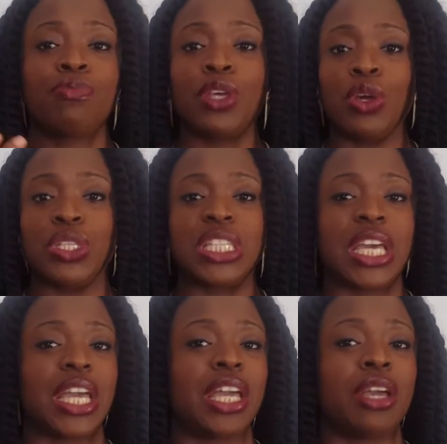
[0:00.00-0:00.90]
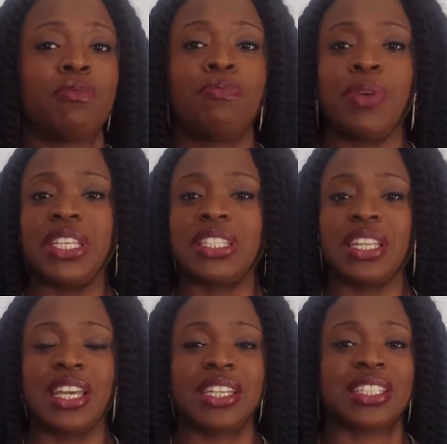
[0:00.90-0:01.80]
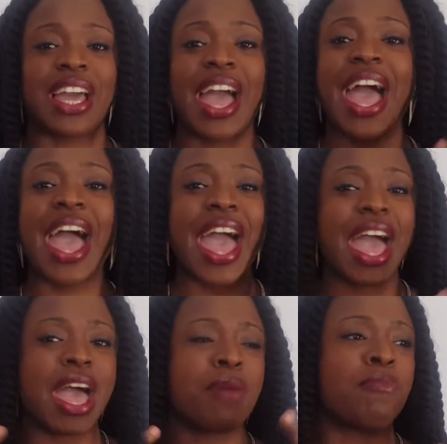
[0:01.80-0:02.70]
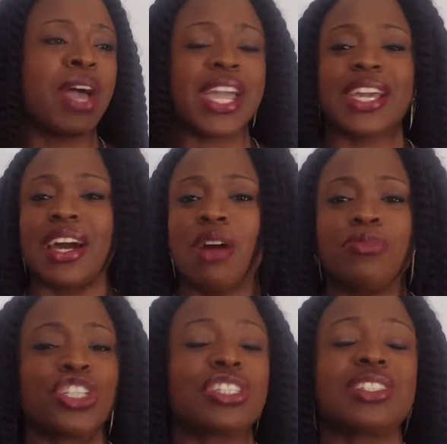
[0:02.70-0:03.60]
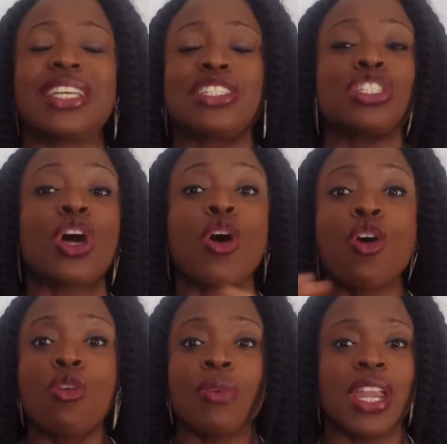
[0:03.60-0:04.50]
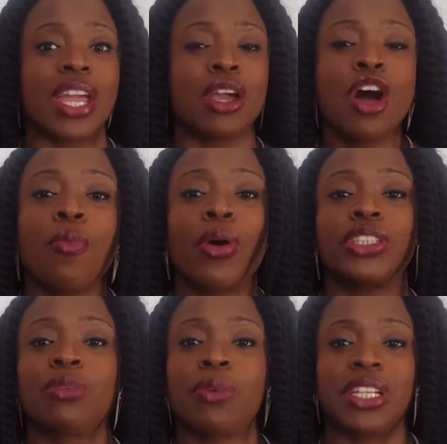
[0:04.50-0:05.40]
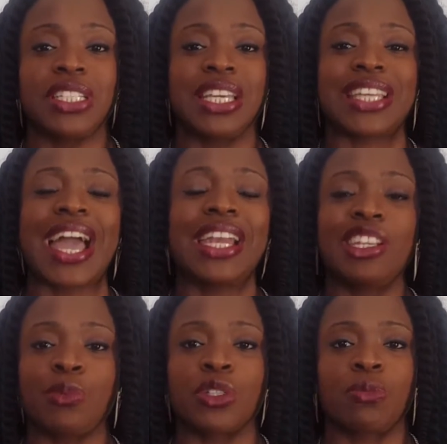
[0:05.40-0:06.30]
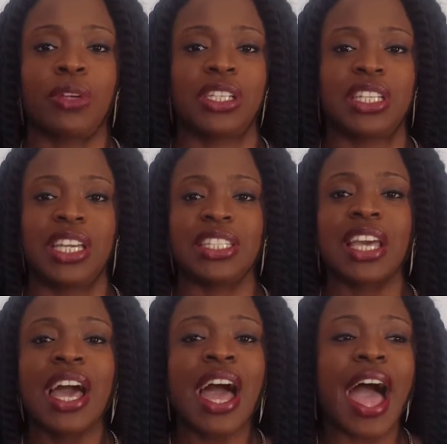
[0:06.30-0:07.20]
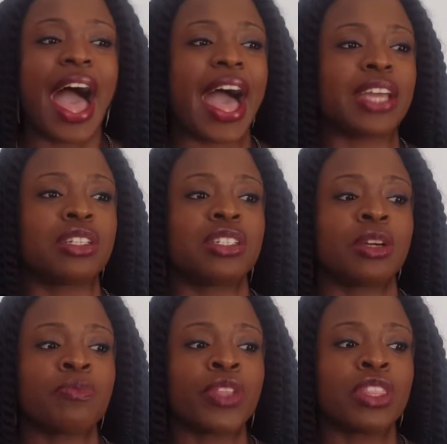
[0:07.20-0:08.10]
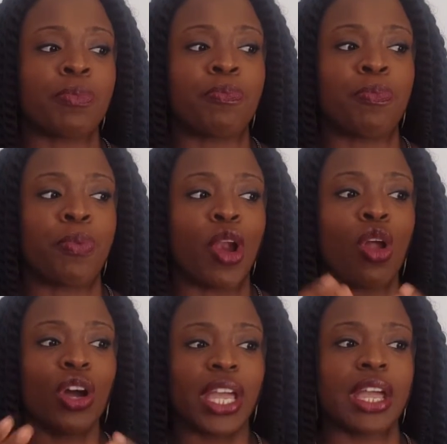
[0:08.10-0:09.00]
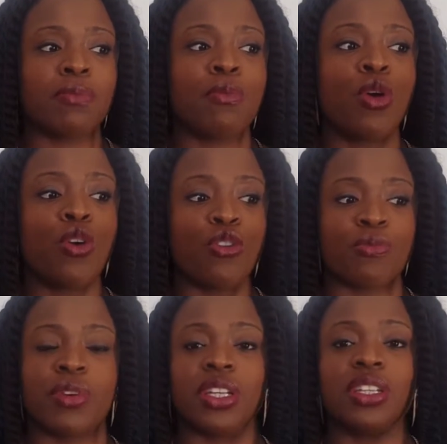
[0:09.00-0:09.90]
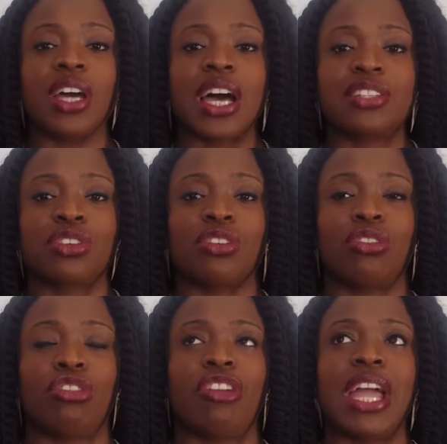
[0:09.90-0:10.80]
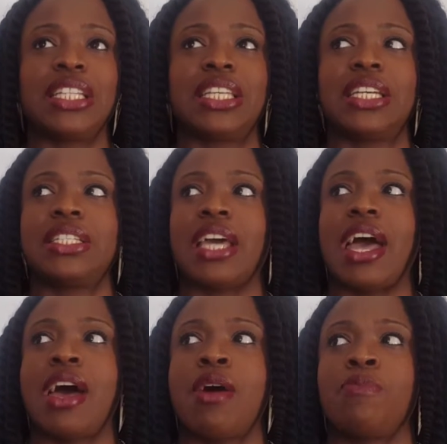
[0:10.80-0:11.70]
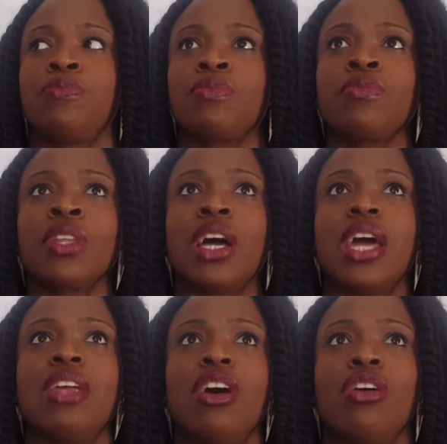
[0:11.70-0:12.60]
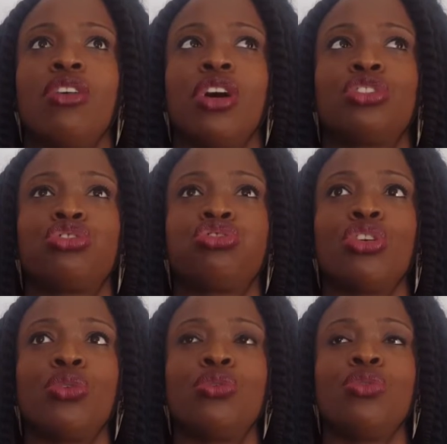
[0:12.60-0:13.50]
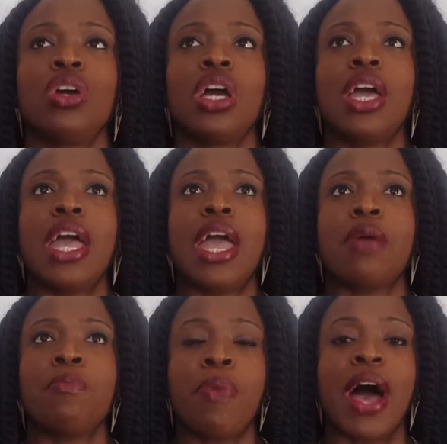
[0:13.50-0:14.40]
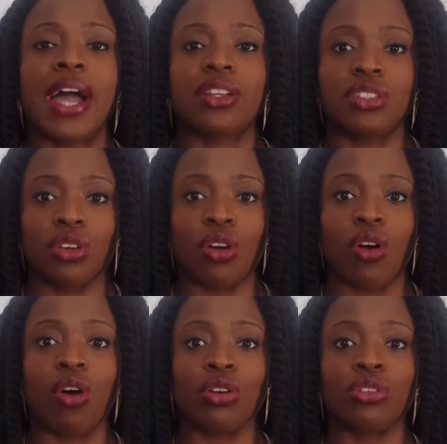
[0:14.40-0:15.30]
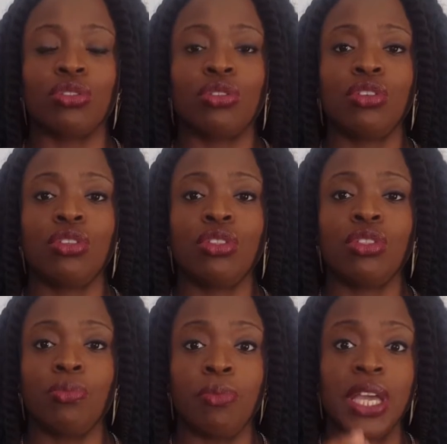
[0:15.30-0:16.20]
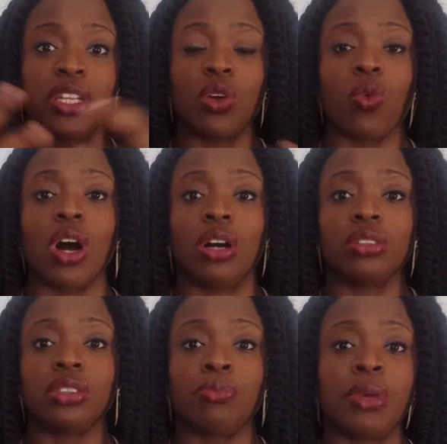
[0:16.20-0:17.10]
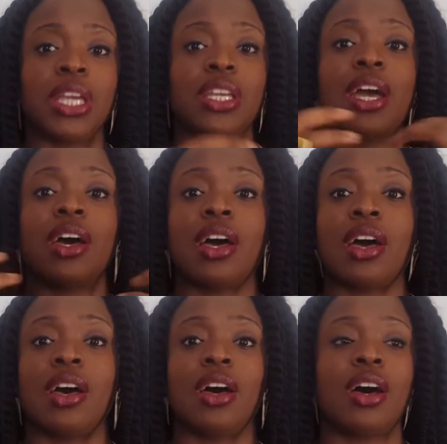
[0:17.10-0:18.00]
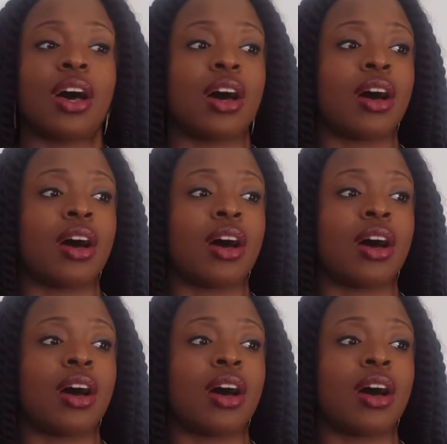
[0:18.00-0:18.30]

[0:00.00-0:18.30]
beauty, business, hair, makeup. Just there's so many possibilities, endless possibilities, and the blogging movement has created a true impact on the media world, the media